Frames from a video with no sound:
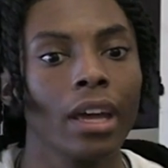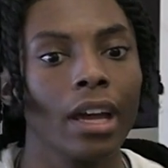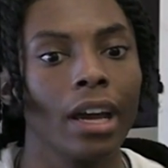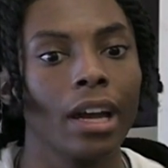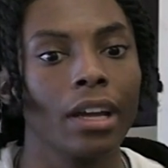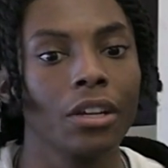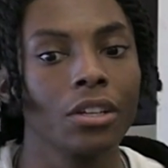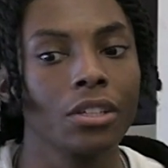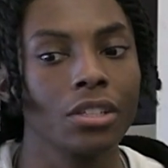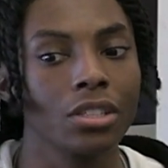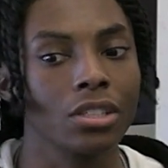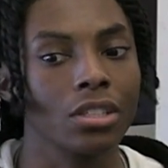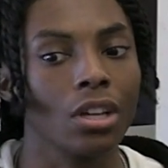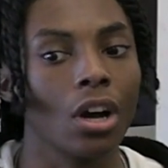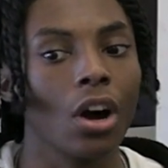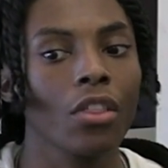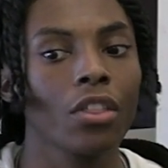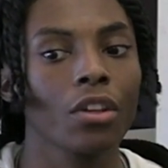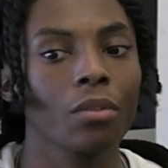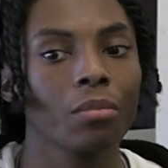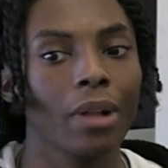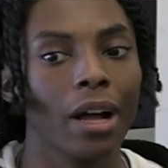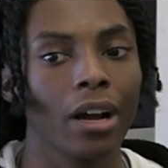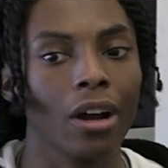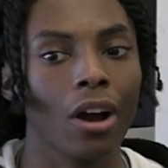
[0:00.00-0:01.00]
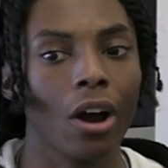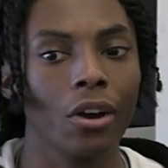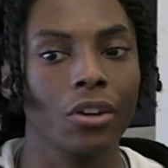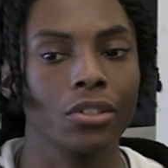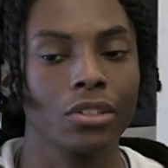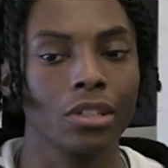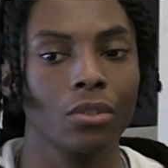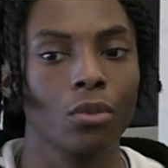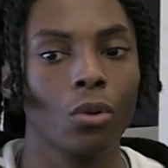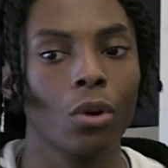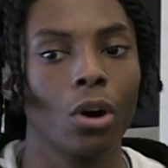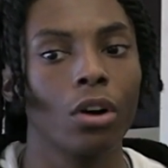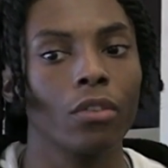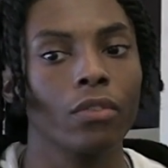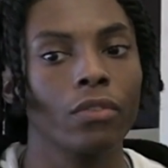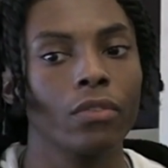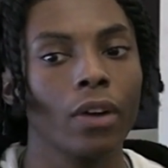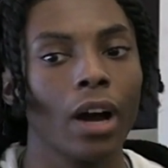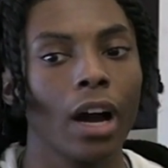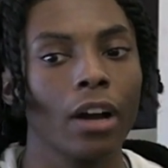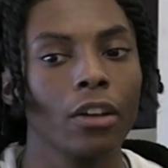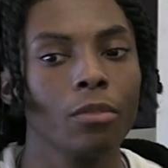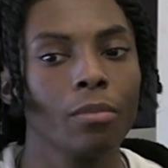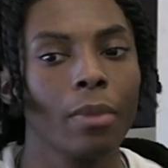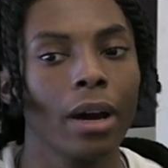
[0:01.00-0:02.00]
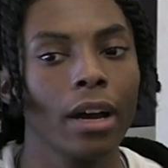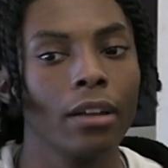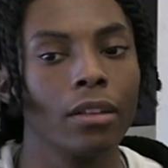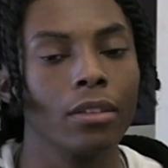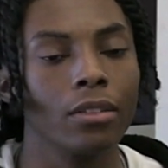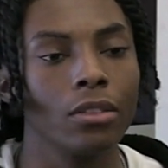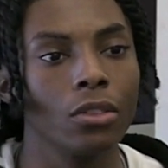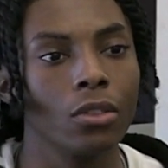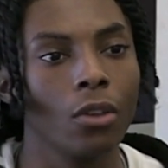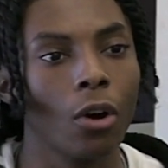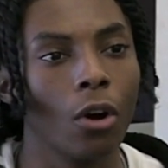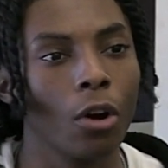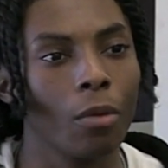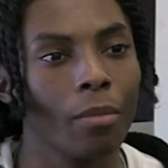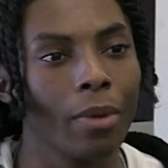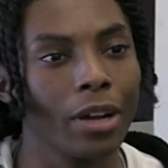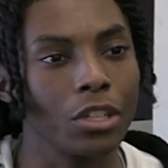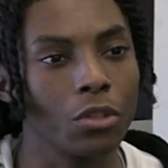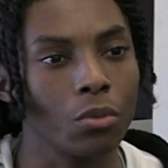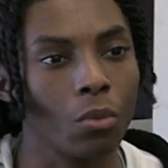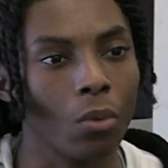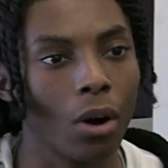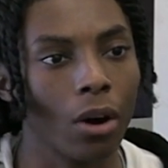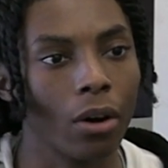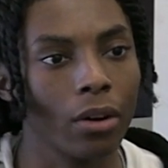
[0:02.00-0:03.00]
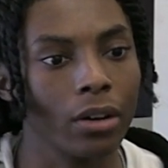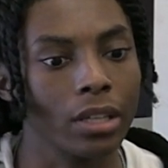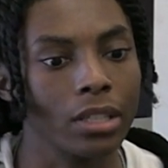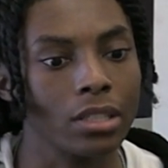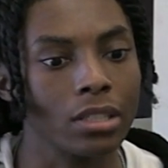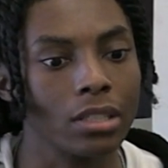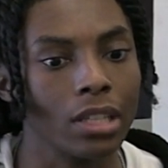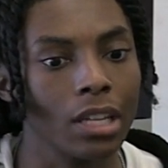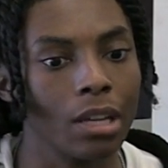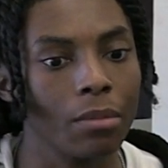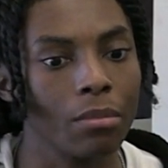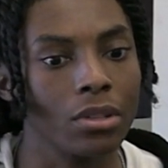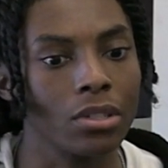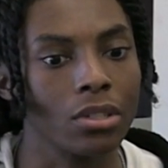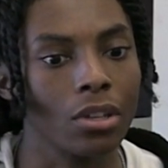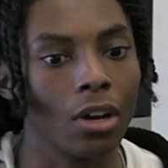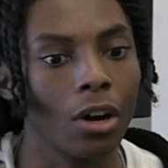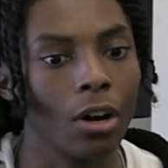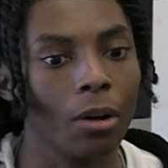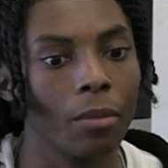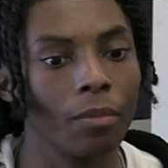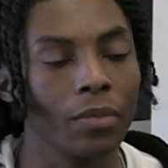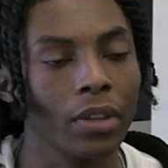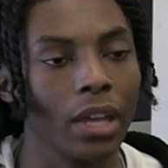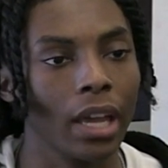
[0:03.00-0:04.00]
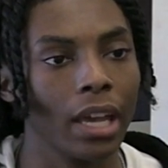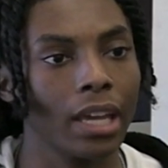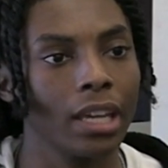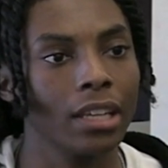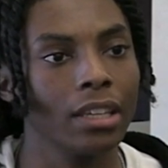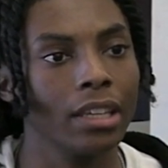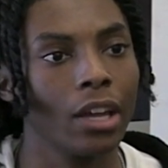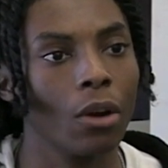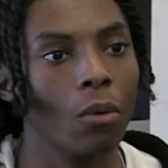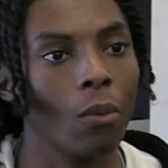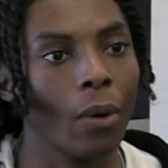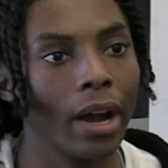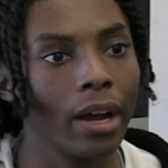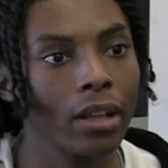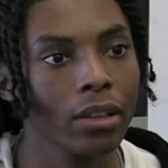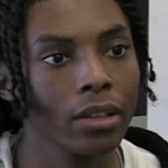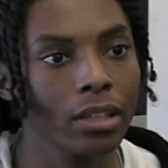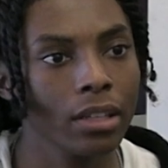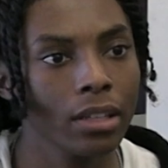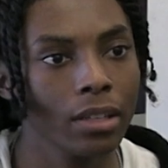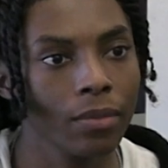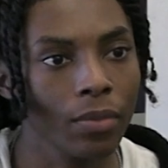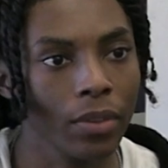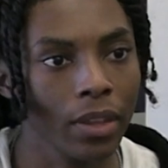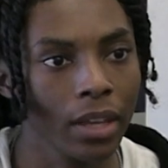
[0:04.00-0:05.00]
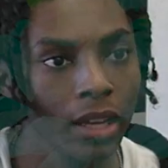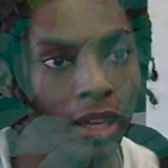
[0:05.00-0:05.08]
And there's this other Black artist I know of. You might know him as well. His name is Kehinde Wiley.